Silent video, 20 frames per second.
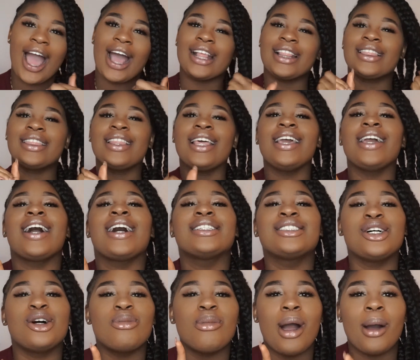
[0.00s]
I think I
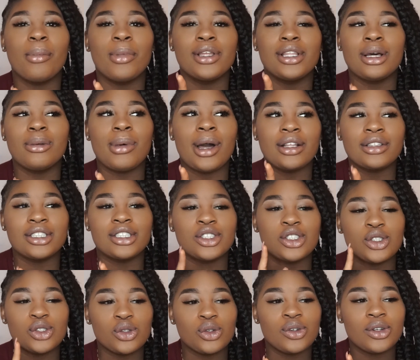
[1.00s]
told my mother about
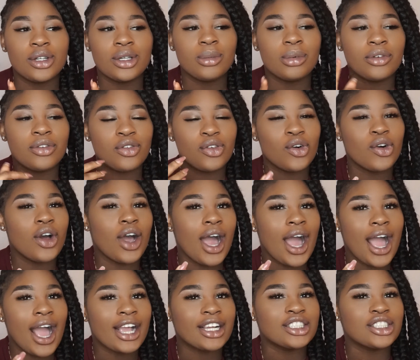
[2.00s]
this story before I
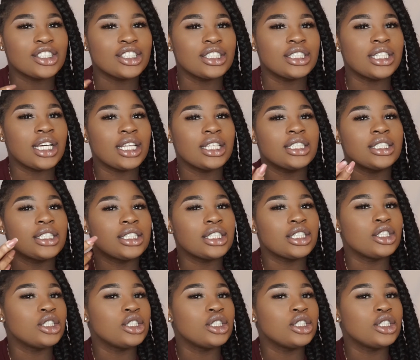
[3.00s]
actually tell it to